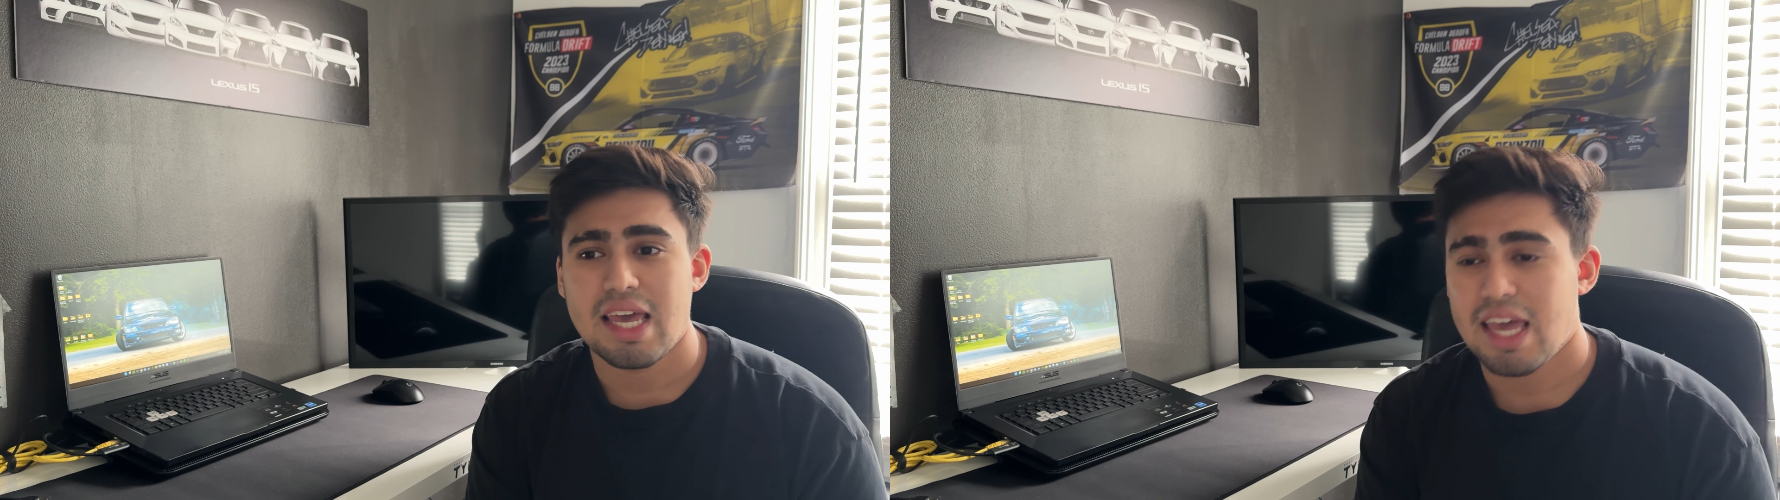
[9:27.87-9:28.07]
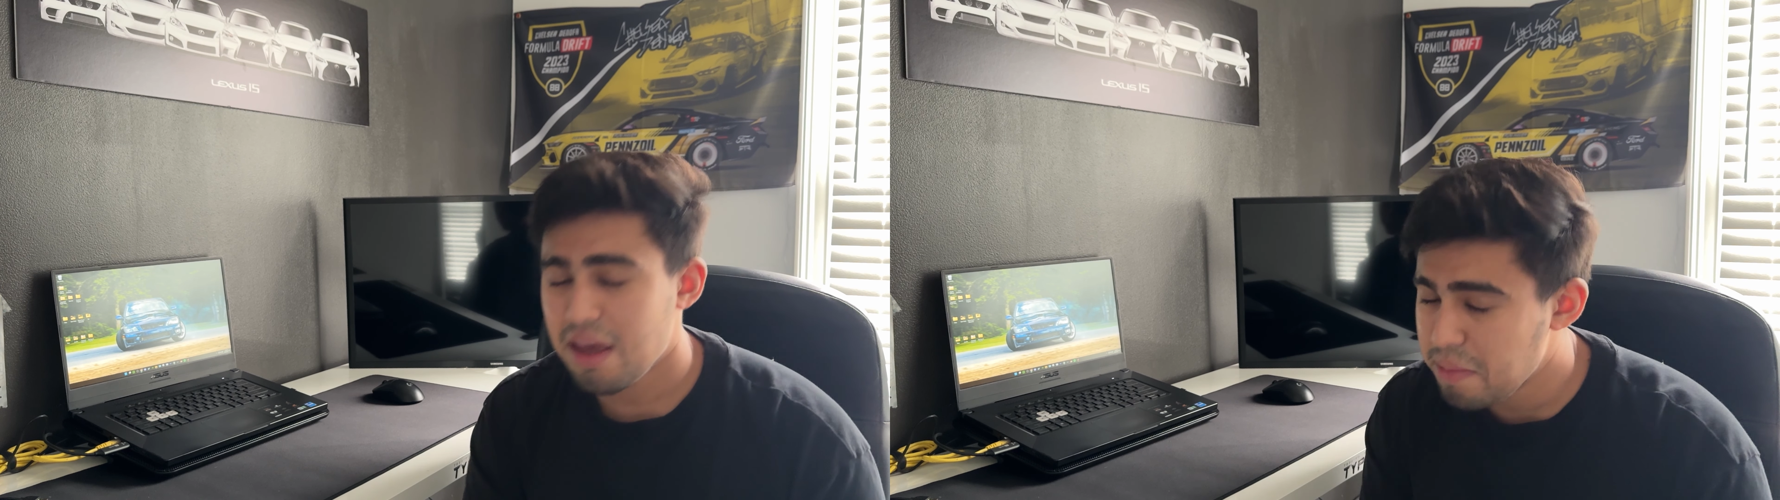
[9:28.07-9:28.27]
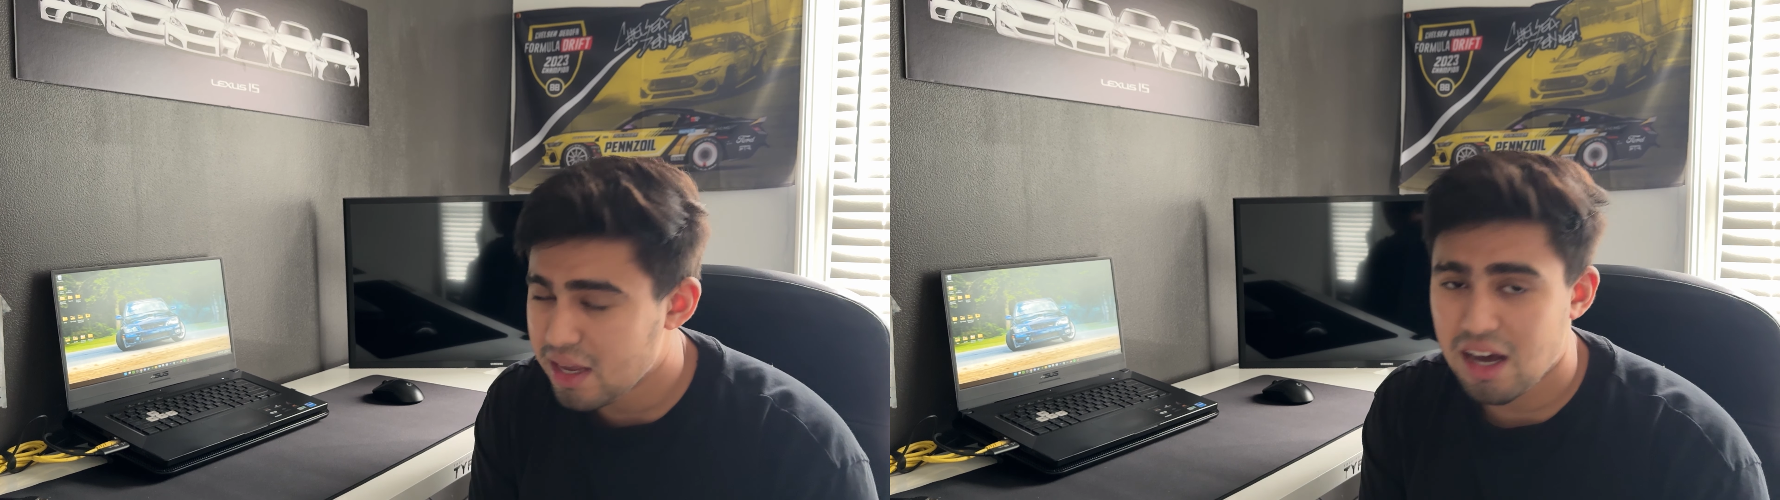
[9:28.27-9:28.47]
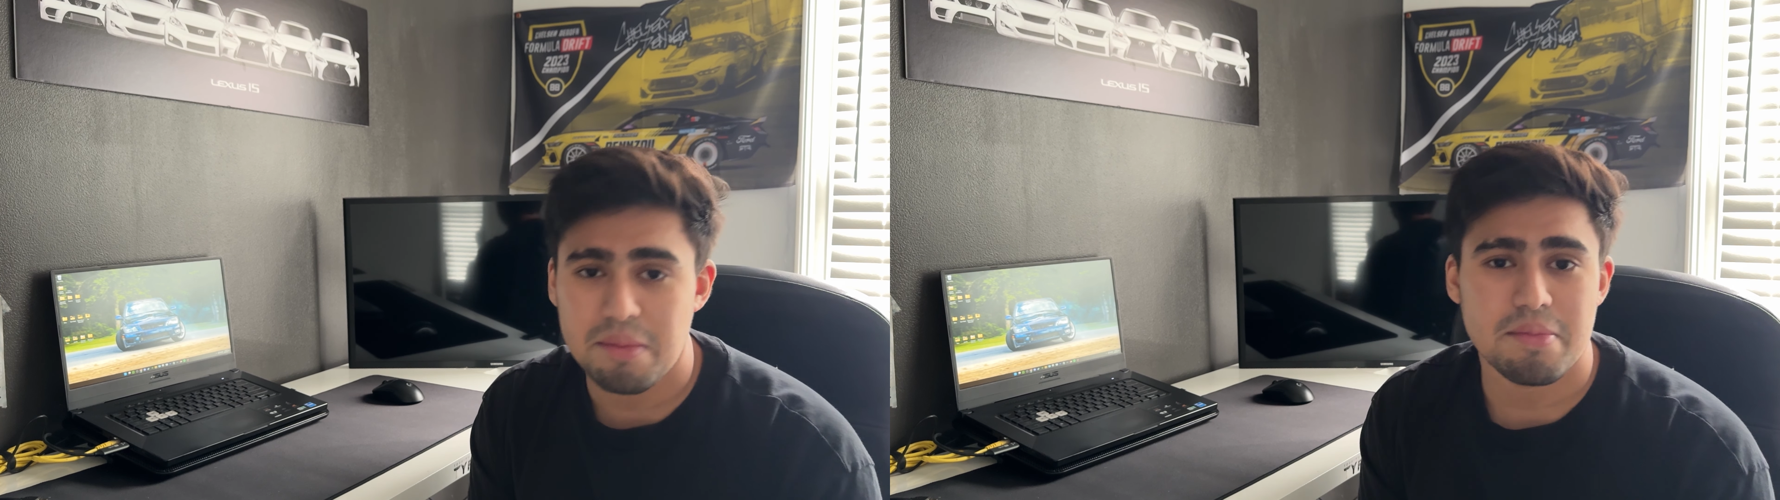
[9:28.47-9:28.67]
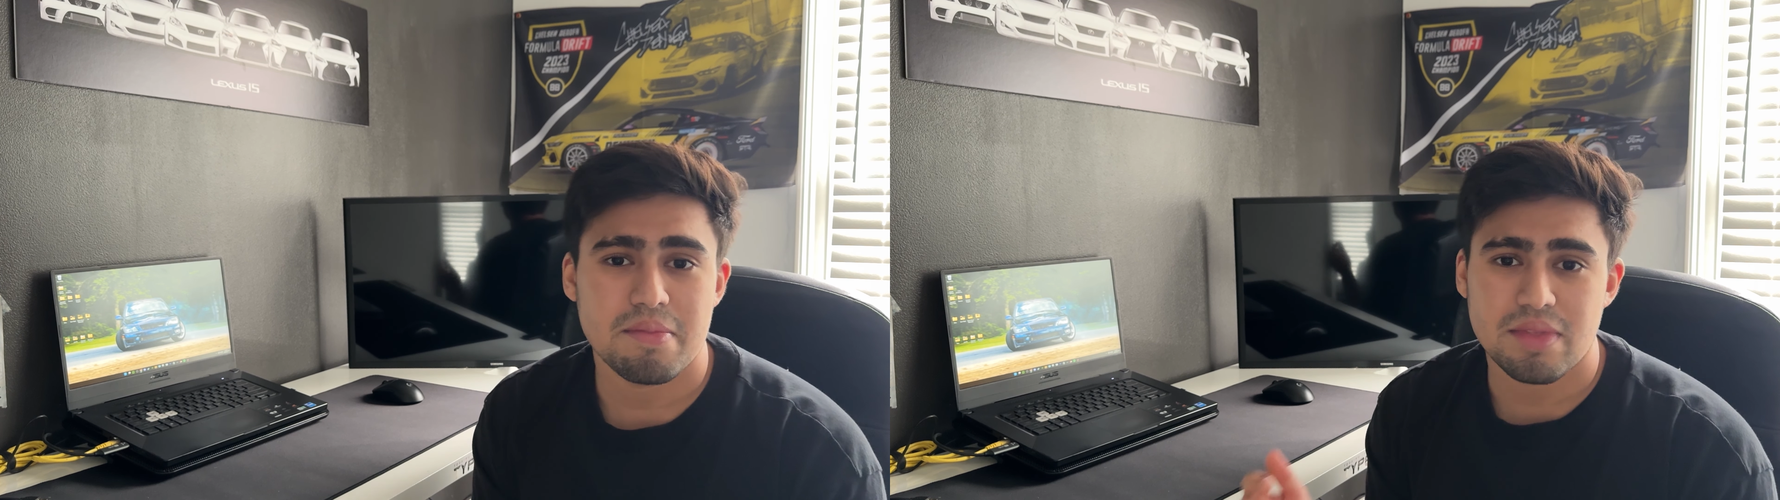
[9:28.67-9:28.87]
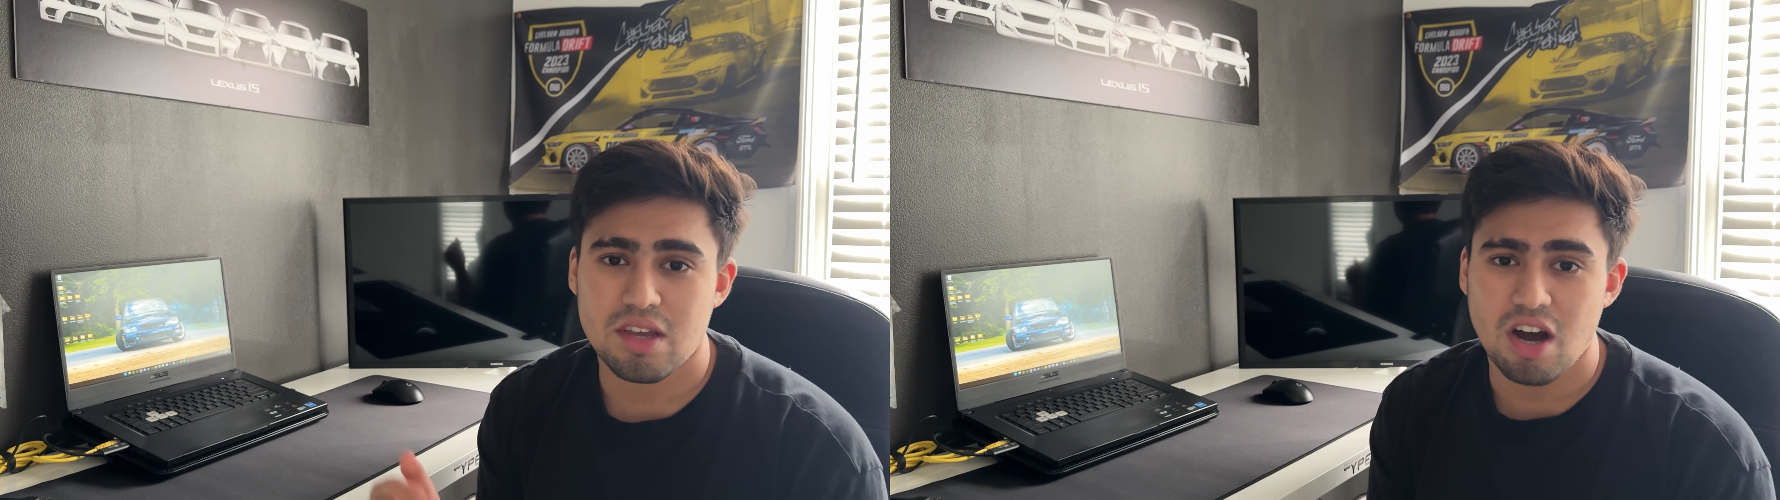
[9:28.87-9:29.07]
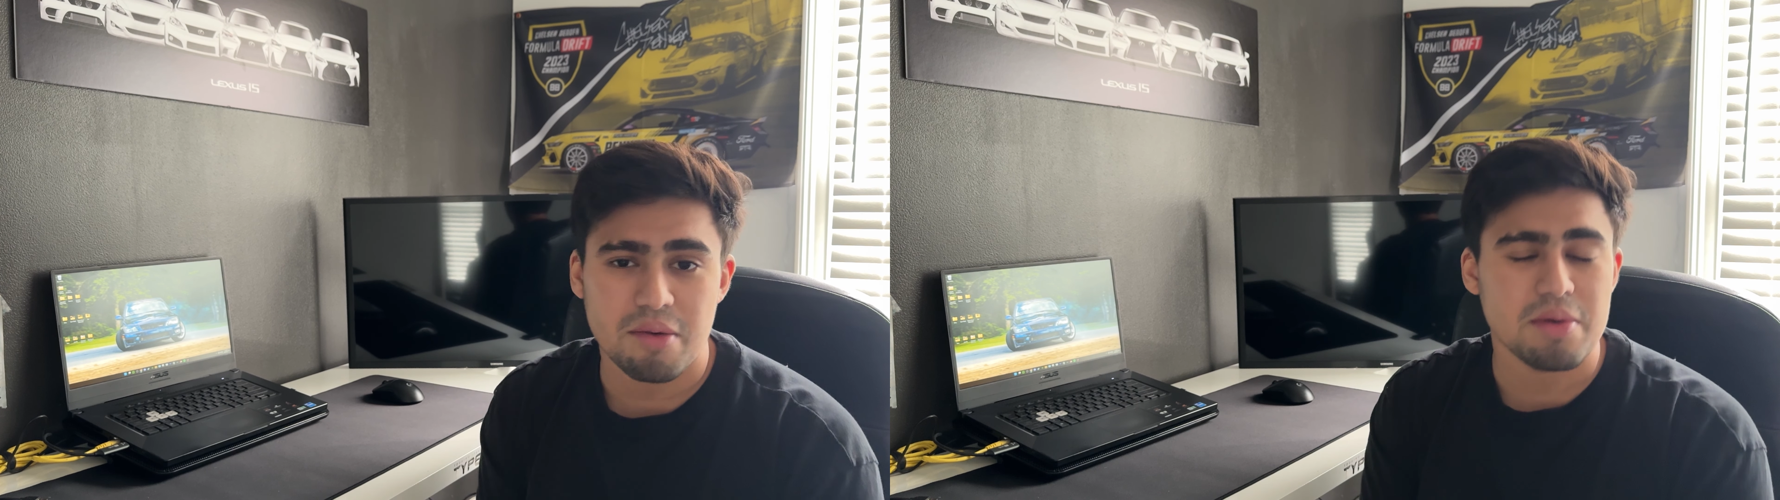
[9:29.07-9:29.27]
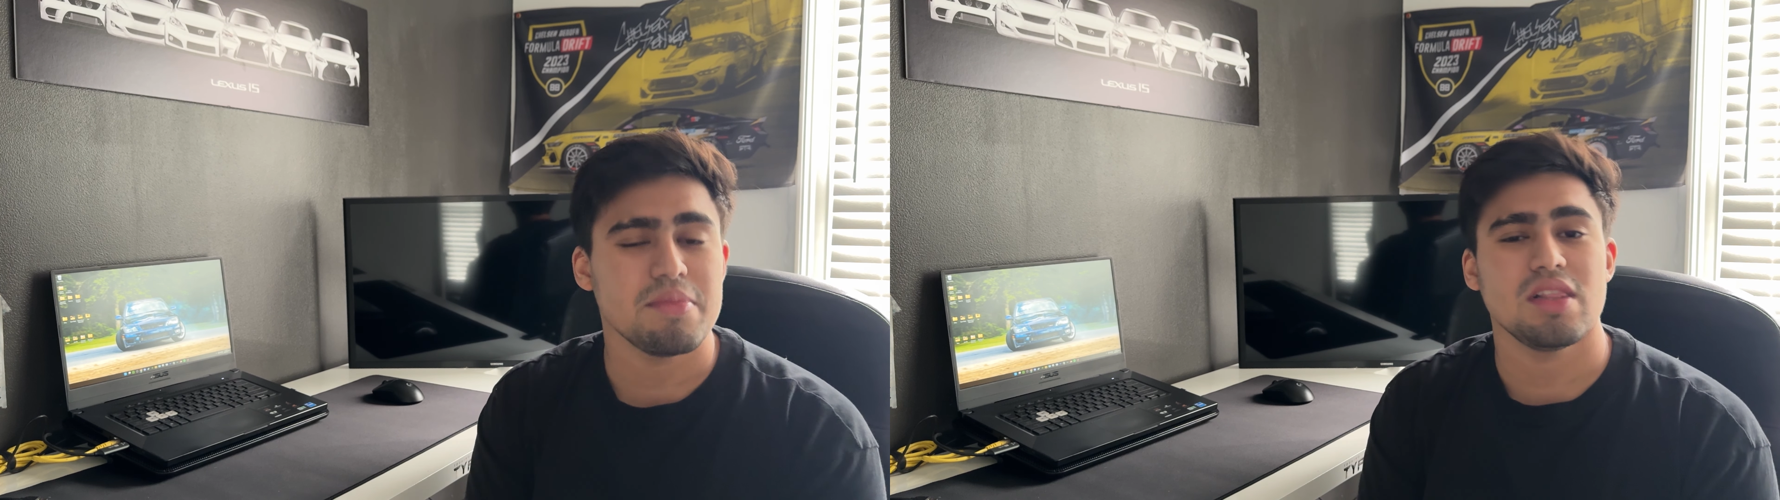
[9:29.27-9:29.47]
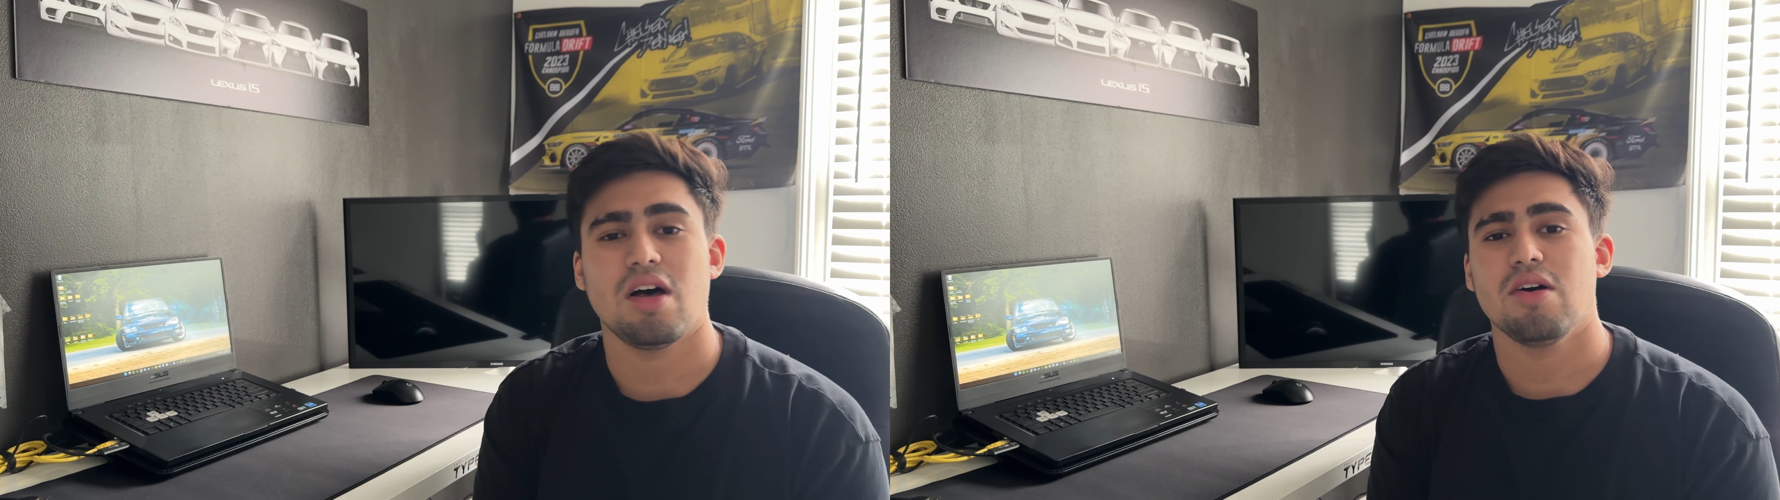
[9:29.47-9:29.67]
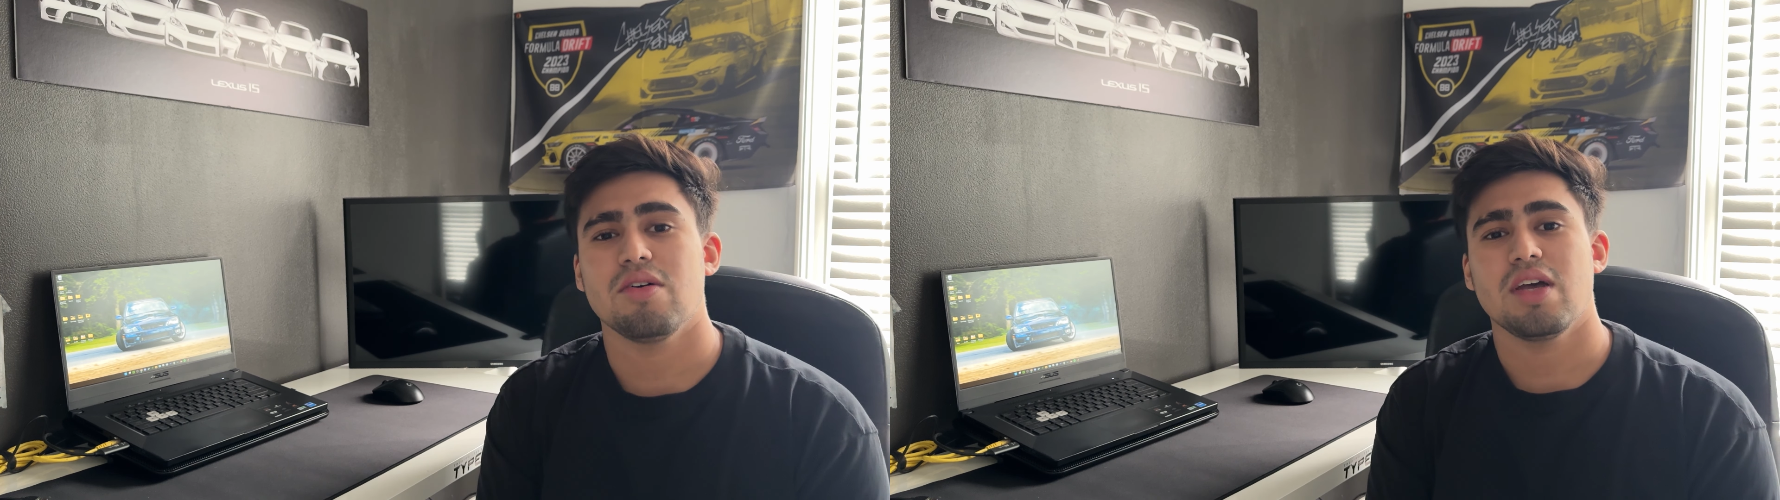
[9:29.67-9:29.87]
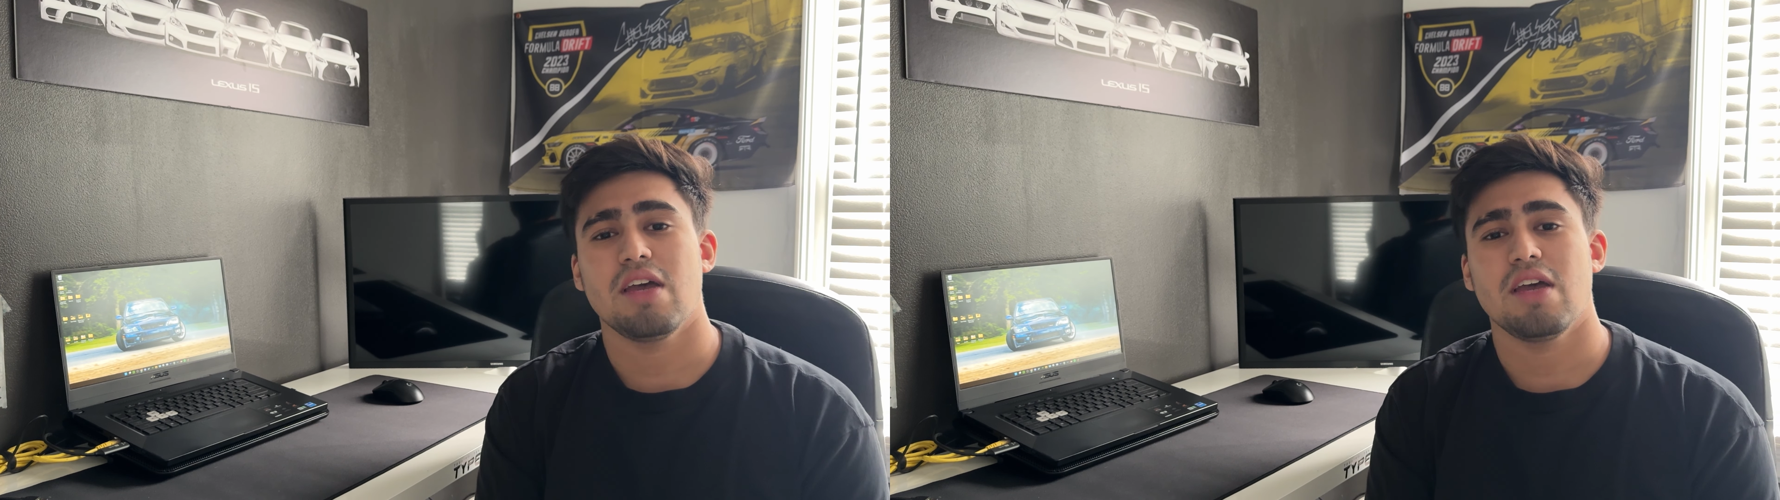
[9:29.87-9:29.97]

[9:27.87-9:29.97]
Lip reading: hit me up, comment below.